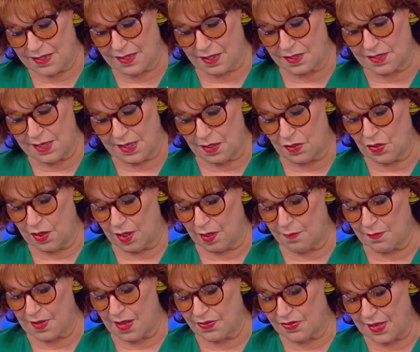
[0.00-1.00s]
yeah. to tell
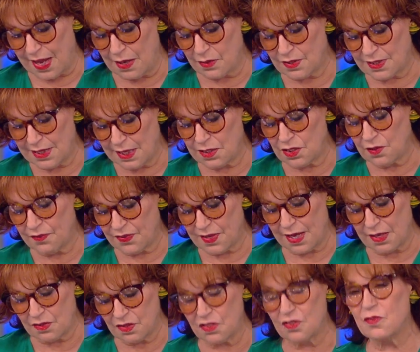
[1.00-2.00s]
him that thousands, tens of
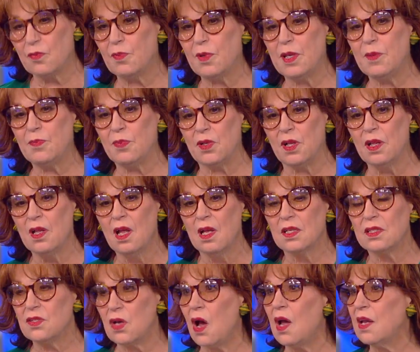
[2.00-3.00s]
thousands of people
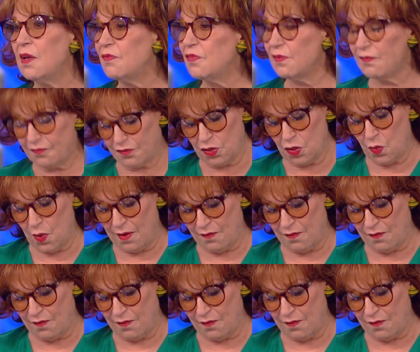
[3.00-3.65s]
die of the flu